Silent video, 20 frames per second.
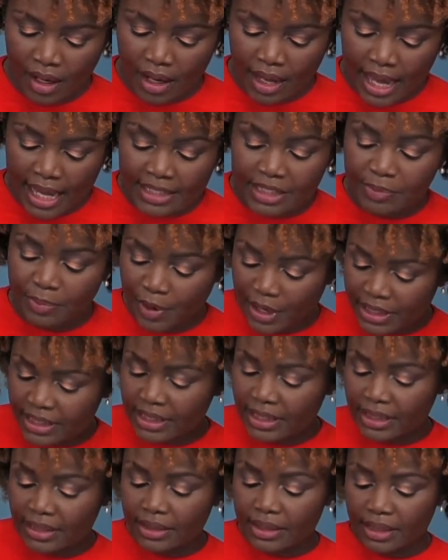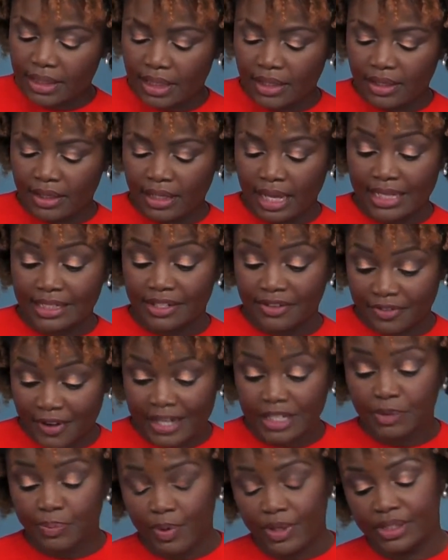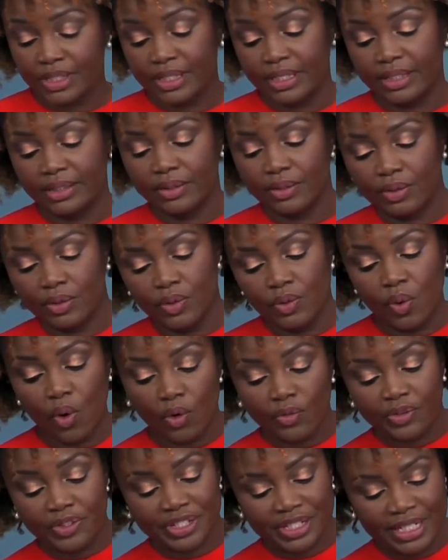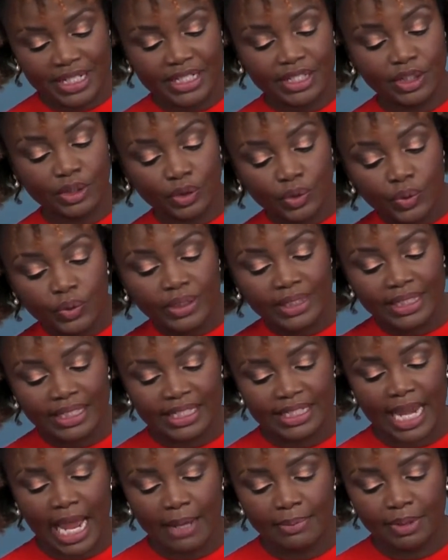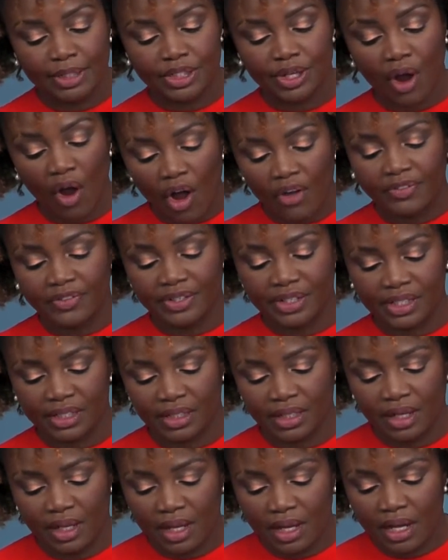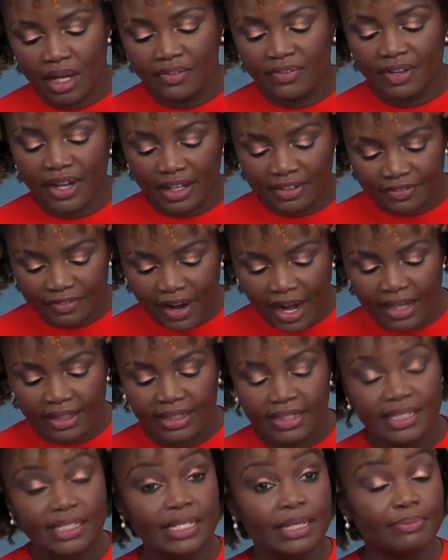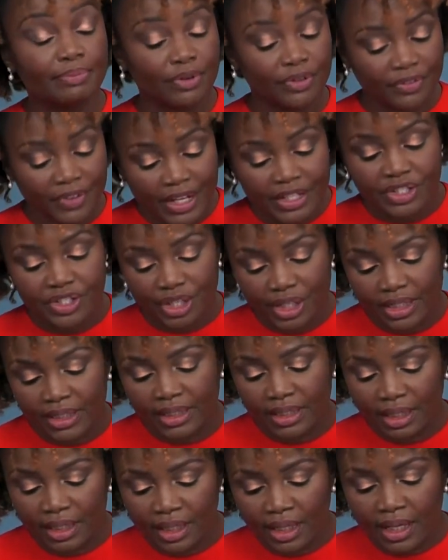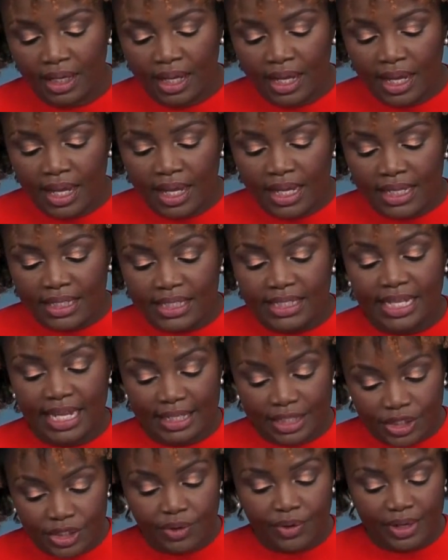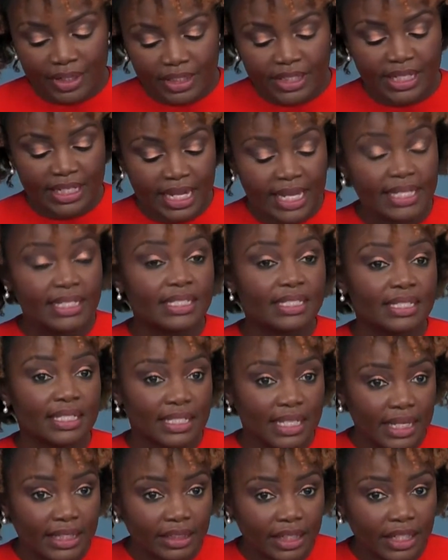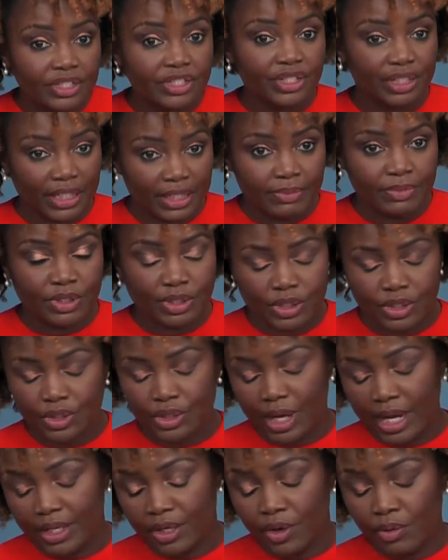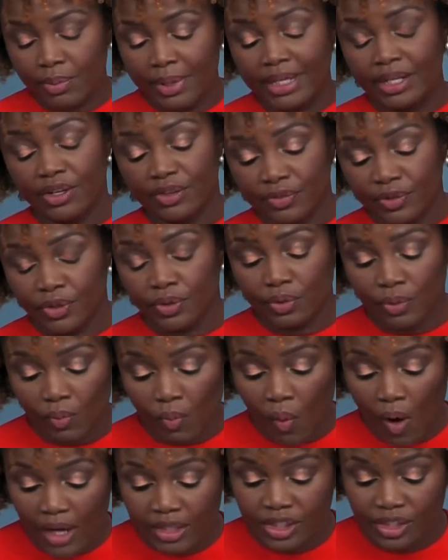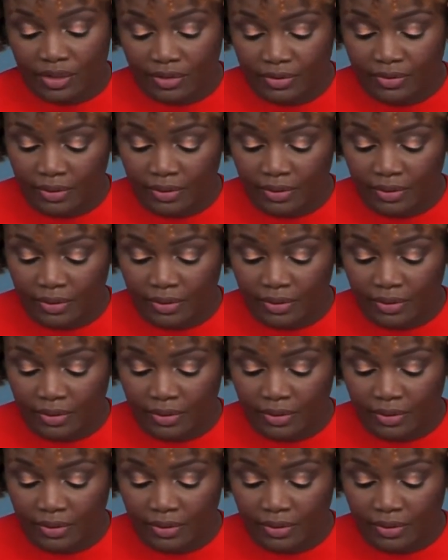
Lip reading: As the vice president who oversees the newly established Office of Gun Violence and Prevention stated during today's state luncheon, I know many of you watched